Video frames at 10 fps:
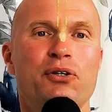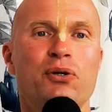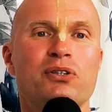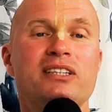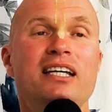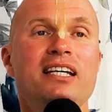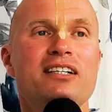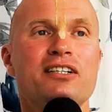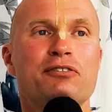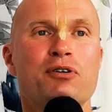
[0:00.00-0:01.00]
girls
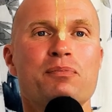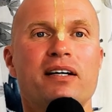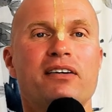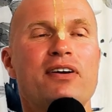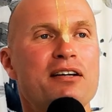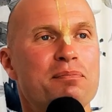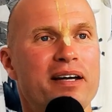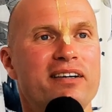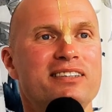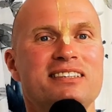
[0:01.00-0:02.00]
hear from the
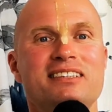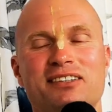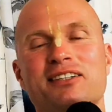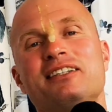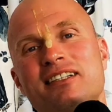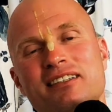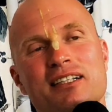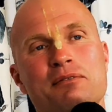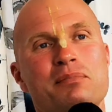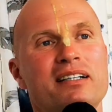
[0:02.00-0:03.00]
grandparents,
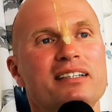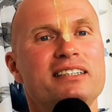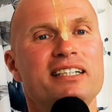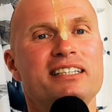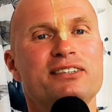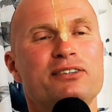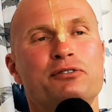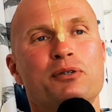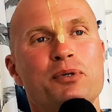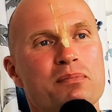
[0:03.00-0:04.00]
in Bangladesh,
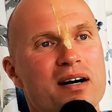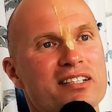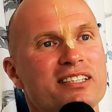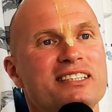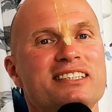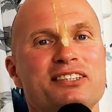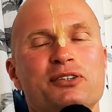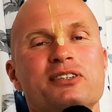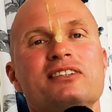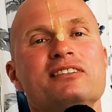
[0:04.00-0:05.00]
or from her mothers,
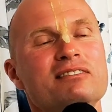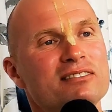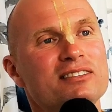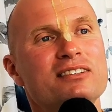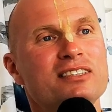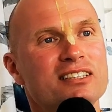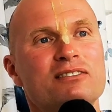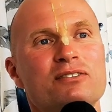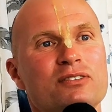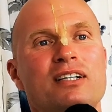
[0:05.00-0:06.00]

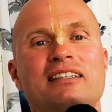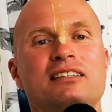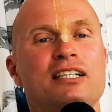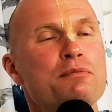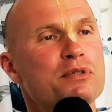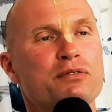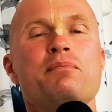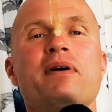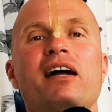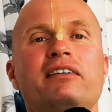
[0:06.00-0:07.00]
just as tips
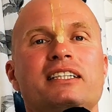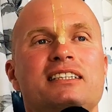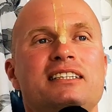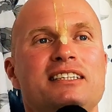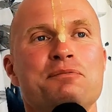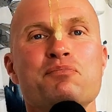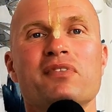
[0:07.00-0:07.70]
for marriage.